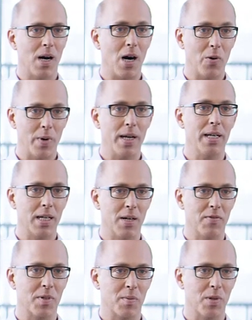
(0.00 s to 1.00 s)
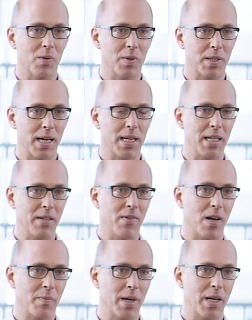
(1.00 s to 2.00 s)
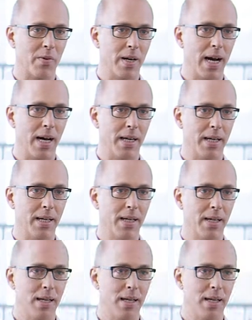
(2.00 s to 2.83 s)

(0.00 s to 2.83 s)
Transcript: already comfortable with the idea of augmented reality.